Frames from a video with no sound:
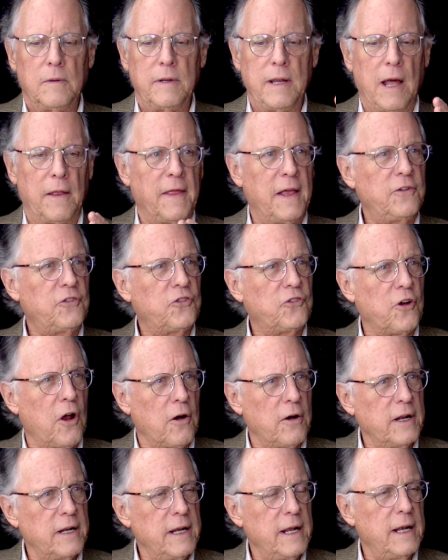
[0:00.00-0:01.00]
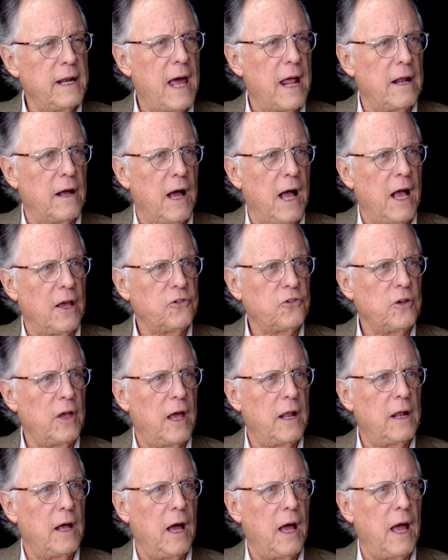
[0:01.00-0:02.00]
Now, they started it at a, hos-
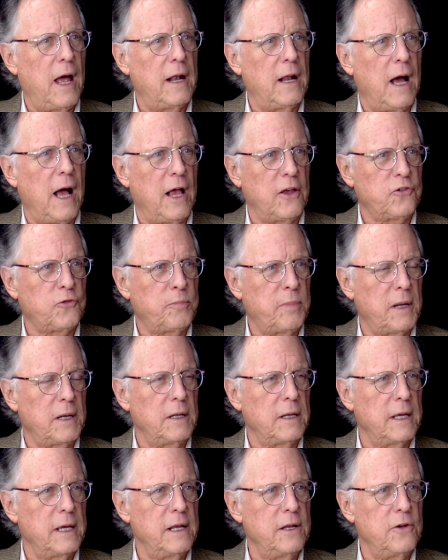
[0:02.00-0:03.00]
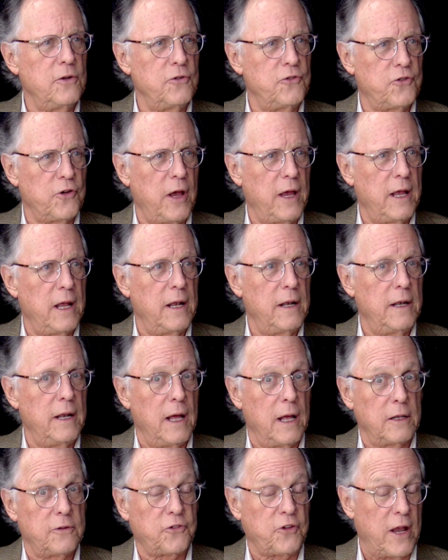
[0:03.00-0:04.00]
at a, at a hospital in, New- in
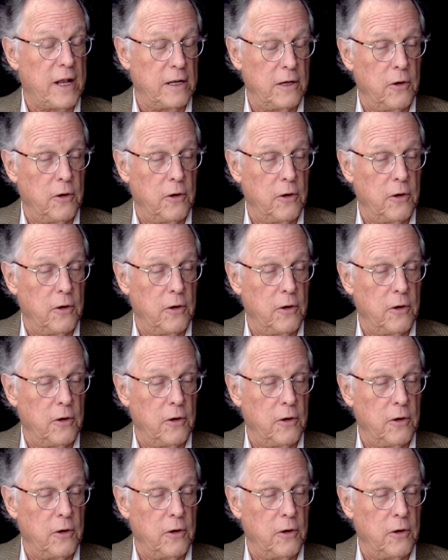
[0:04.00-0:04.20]
uh, St.